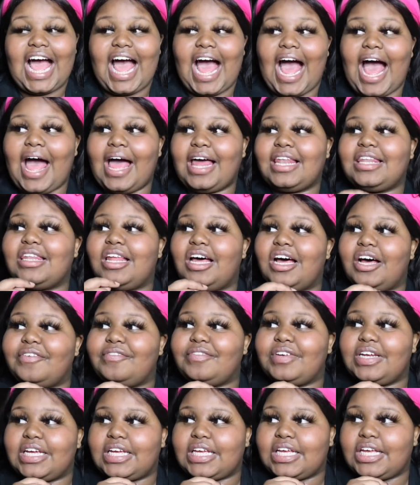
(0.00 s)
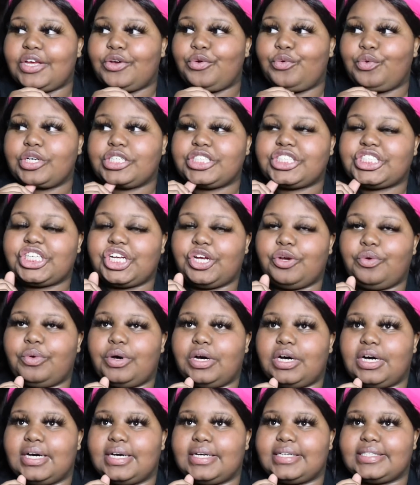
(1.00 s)
I love Nicki when she
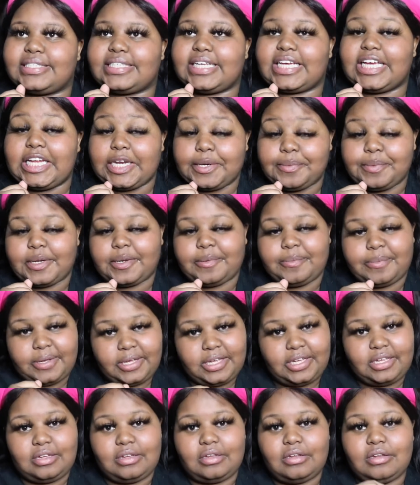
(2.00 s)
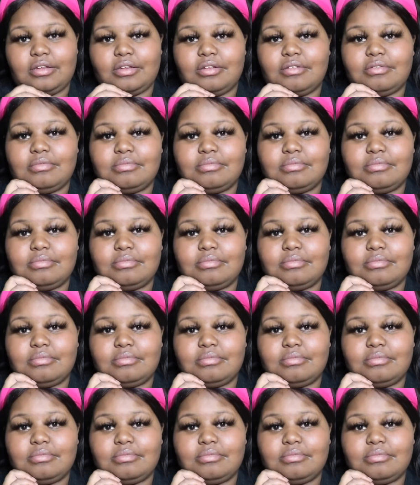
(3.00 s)
was Itty Bitty Piggy.